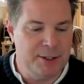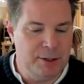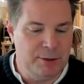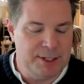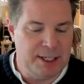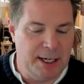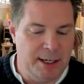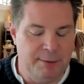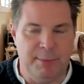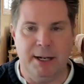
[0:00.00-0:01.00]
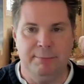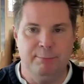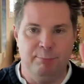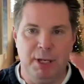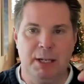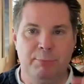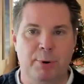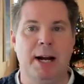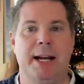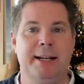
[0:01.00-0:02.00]
I guess you could say my
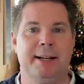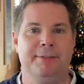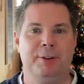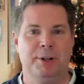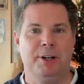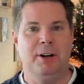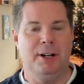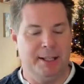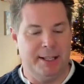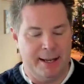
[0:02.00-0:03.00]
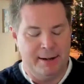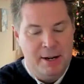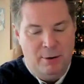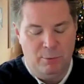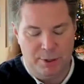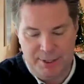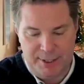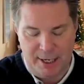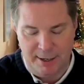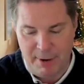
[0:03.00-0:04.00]
big break, if you want to call it that,
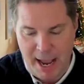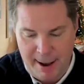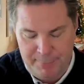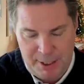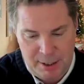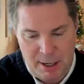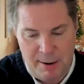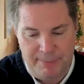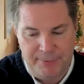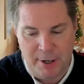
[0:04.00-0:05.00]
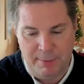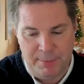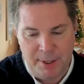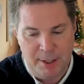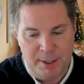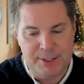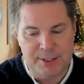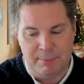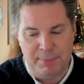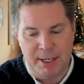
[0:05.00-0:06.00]
was happened to come from
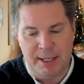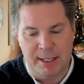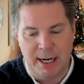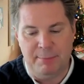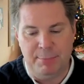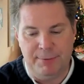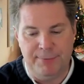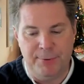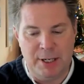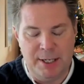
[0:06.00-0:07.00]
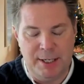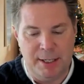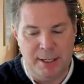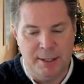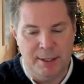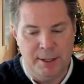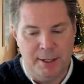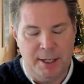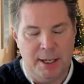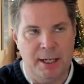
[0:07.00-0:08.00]
somebody that I befriended
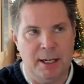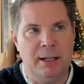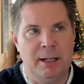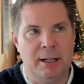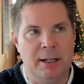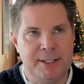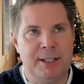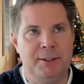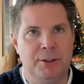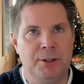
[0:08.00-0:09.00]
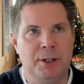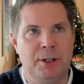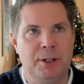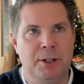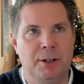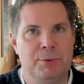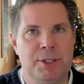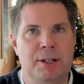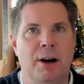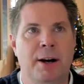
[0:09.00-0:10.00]
in a class that I took in
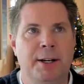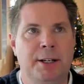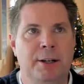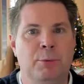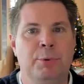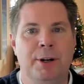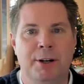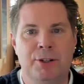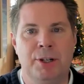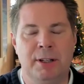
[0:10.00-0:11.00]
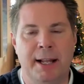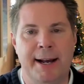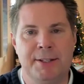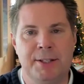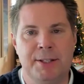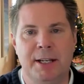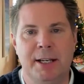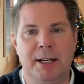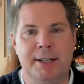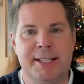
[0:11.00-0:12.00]
college. It was an audio production class,
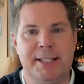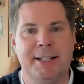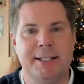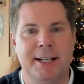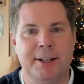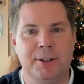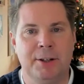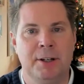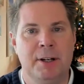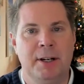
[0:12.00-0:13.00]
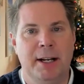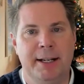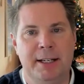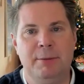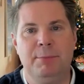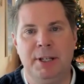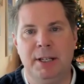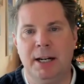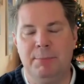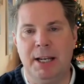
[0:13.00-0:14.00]
and he and I sat together, and
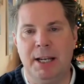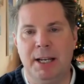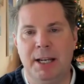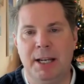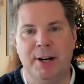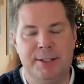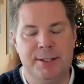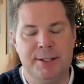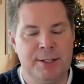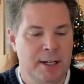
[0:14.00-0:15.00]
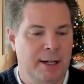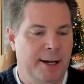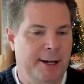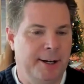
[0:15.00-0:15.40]
he and I became friends.